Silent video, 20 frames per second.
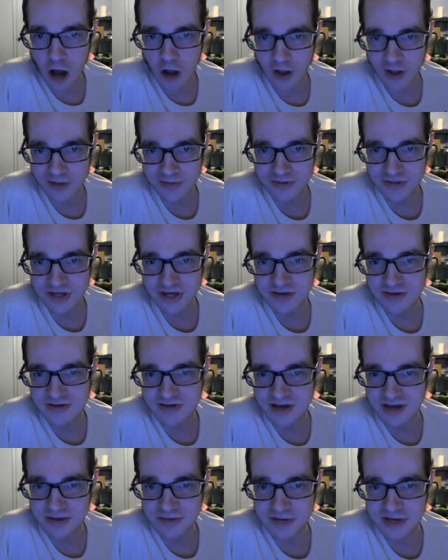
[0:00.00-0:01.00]
all of
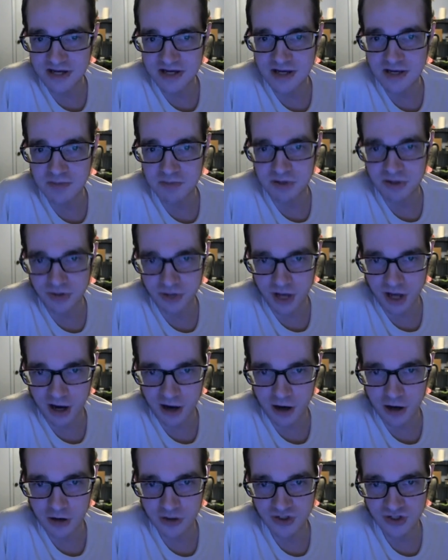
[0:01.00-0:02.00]
the DVD
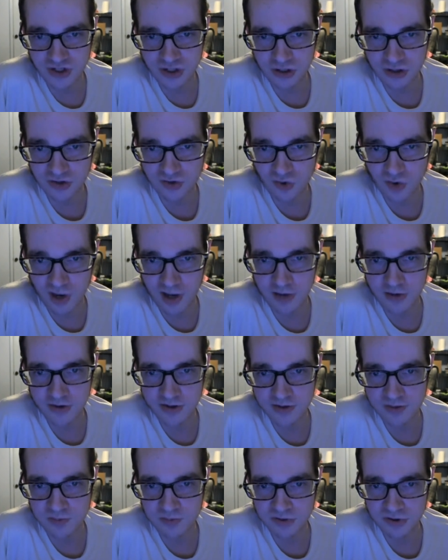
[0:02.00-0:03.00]
players as
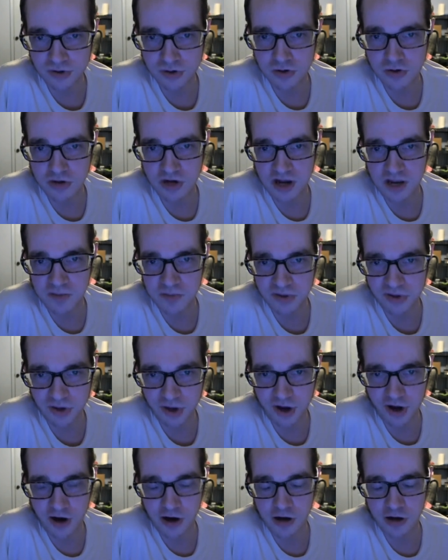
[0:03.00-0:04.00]
well as Blu-ray
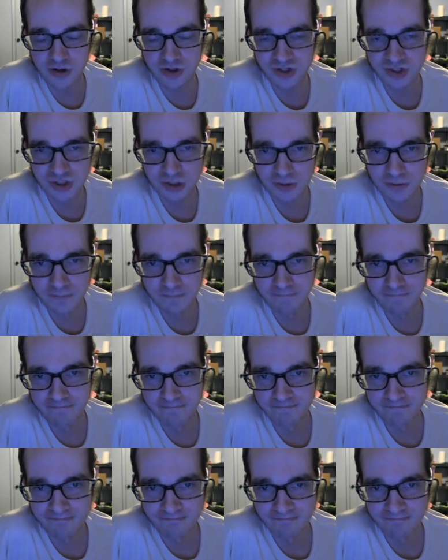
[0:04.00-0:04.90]
players